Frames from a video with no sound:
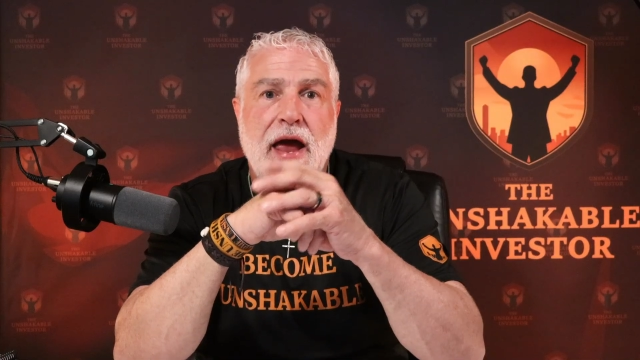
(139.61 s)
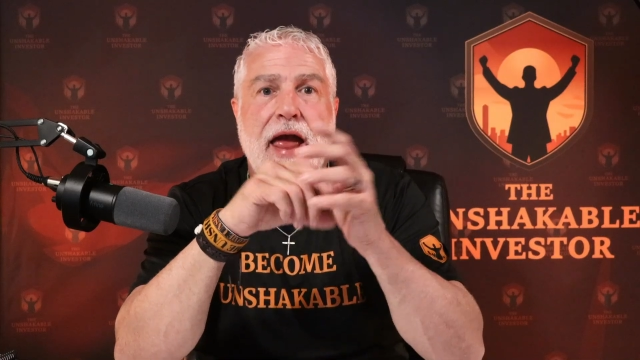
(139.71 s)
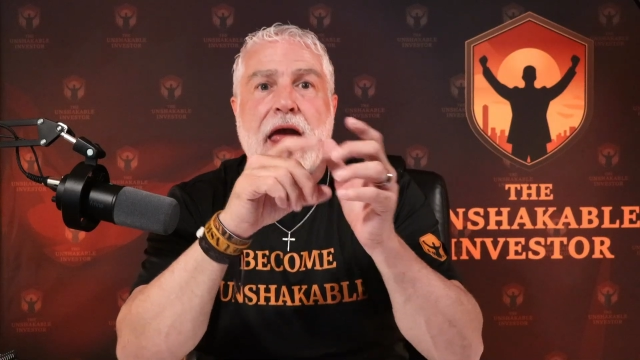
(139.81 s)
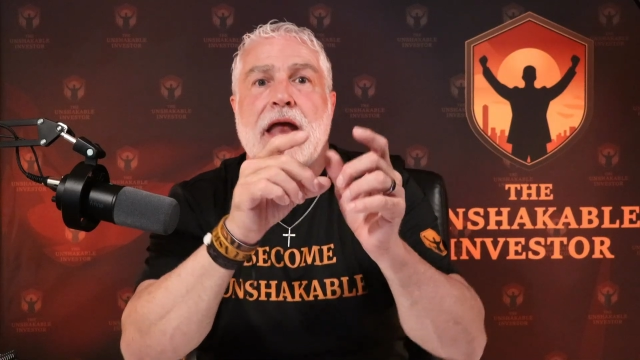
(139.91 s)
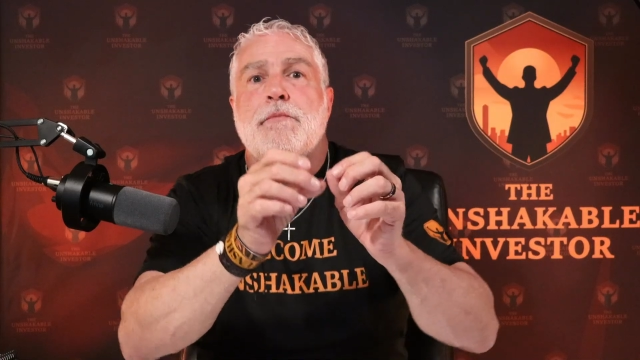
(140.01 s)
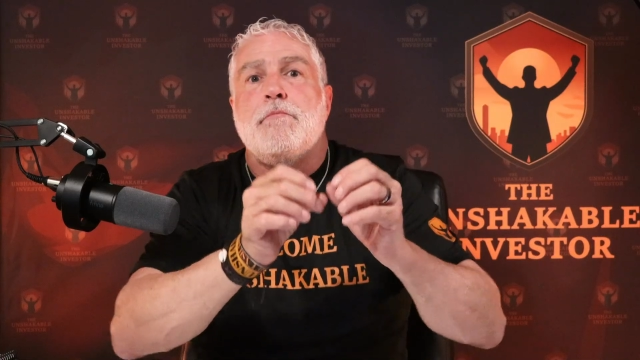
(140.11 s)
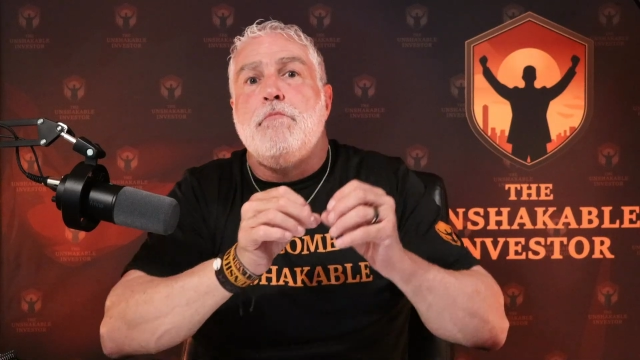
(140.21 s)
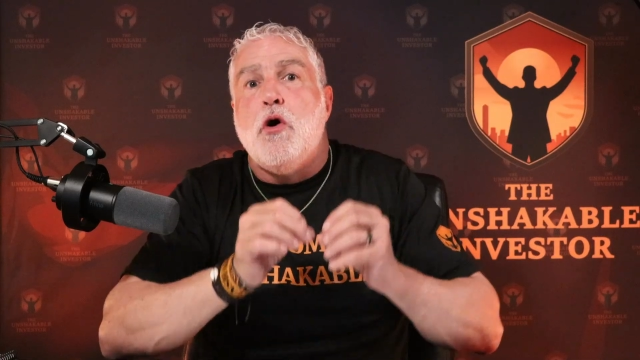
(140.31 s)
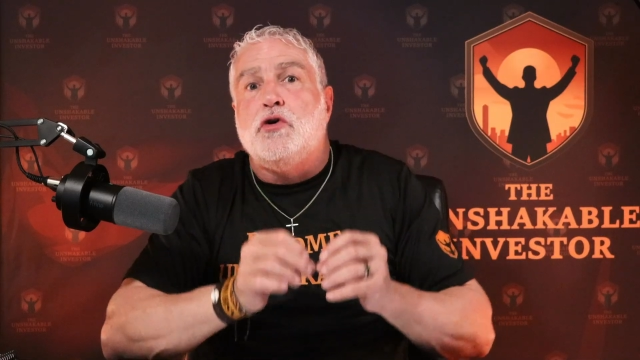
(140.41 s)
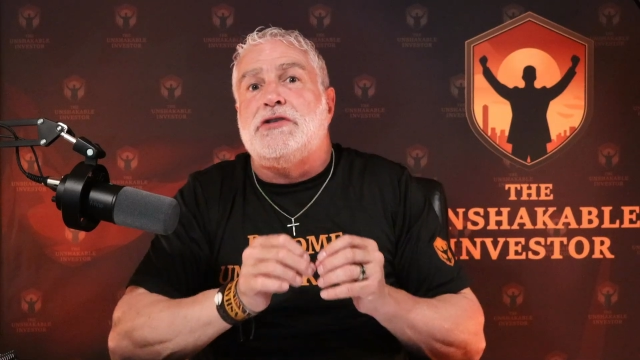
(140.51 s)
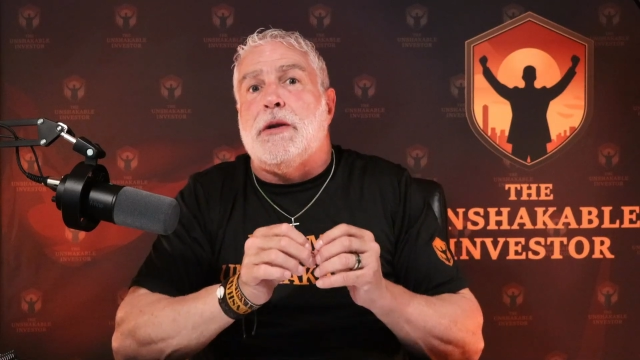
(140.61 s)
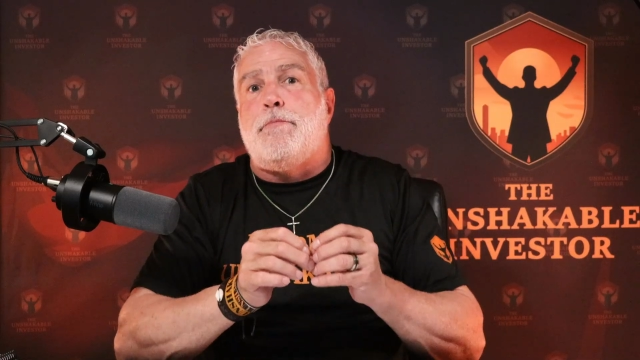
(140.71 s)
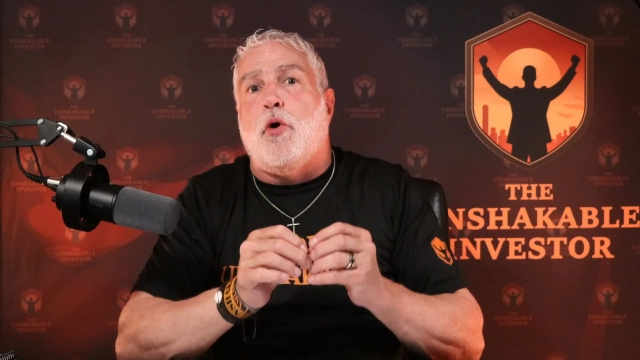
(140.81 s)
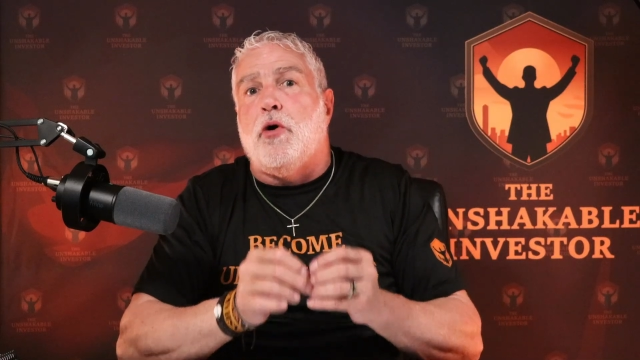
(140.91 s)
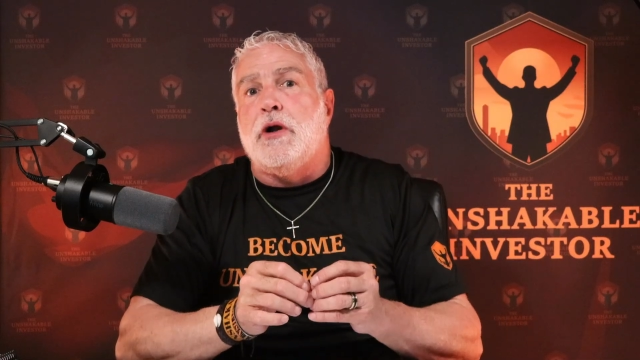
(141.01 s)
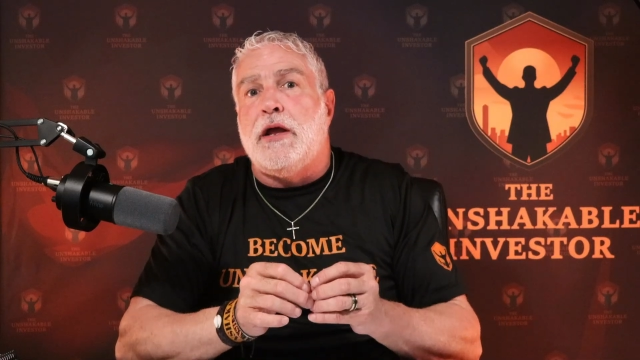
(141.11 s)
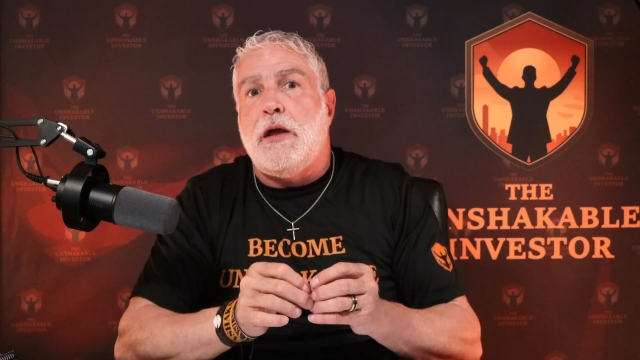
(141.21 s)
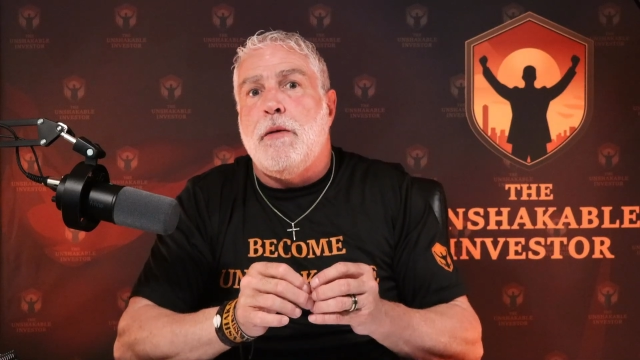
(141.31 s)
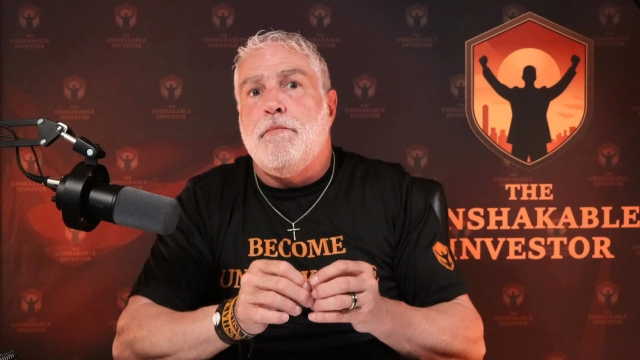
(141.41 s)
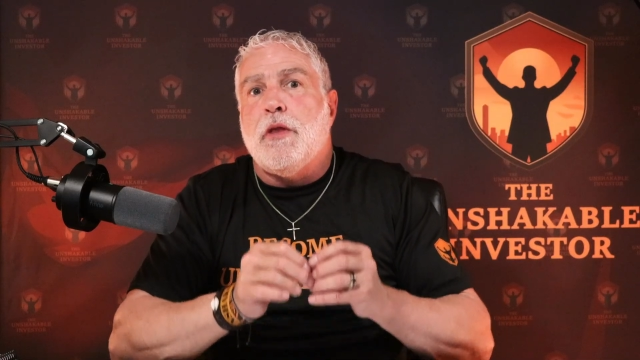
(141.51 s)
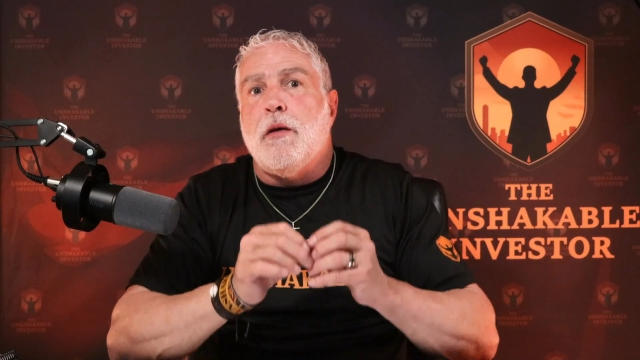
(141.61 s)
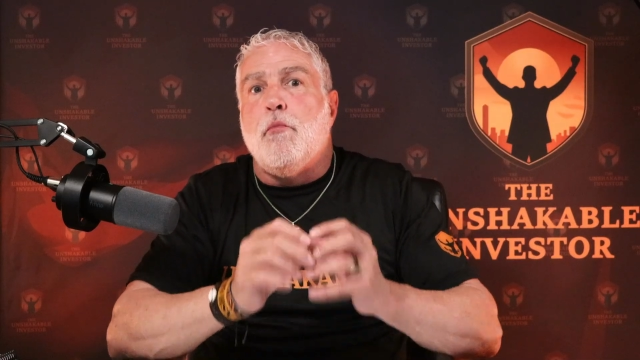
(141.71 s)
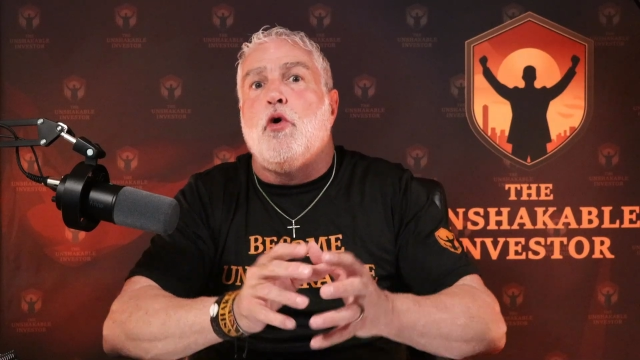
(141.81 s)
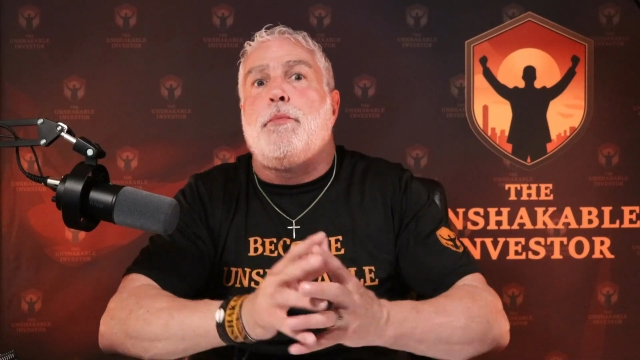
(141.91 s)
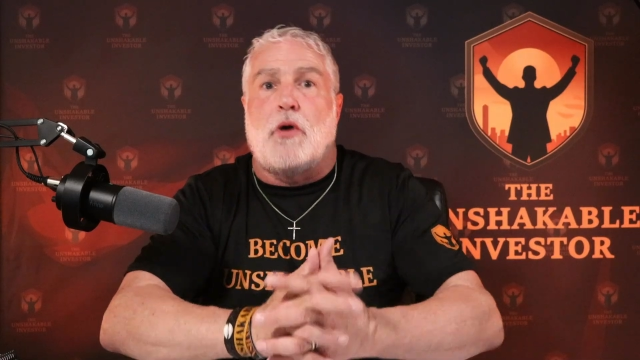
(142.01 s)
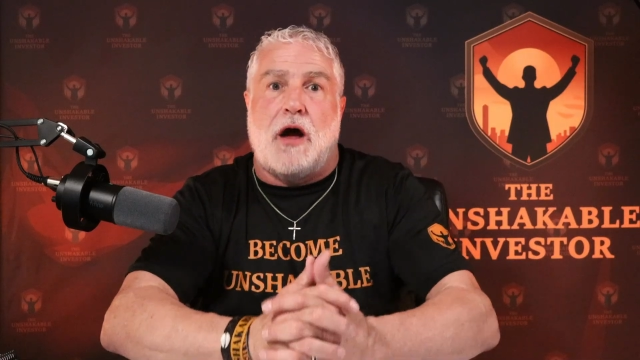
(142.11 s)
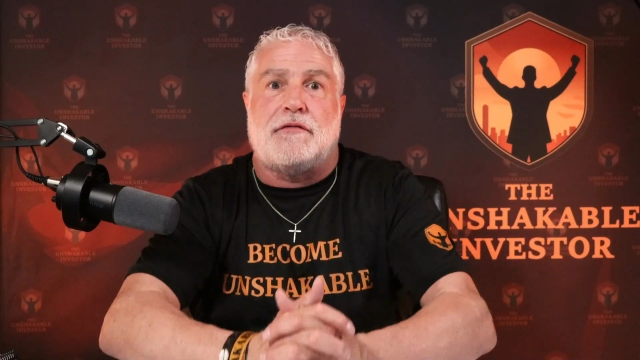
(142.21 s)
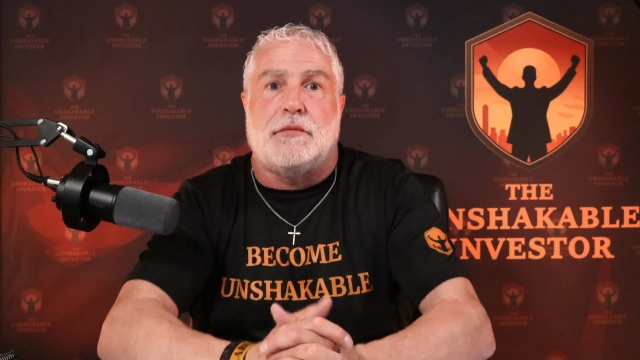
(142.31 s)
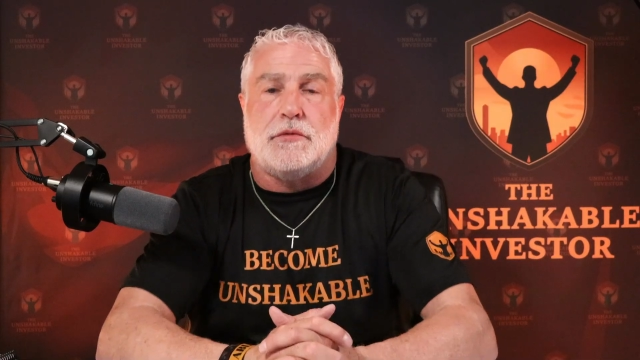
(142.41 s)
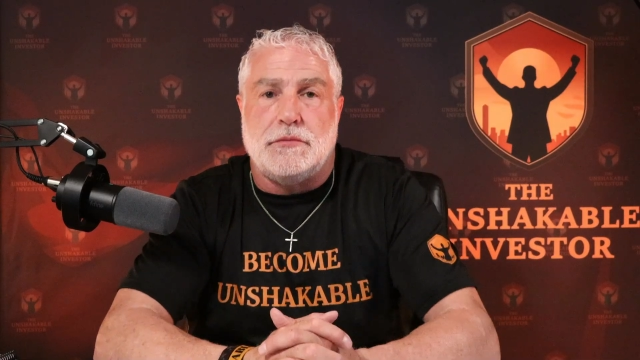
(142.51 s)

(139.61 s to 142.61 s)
and most importantly, more profitable.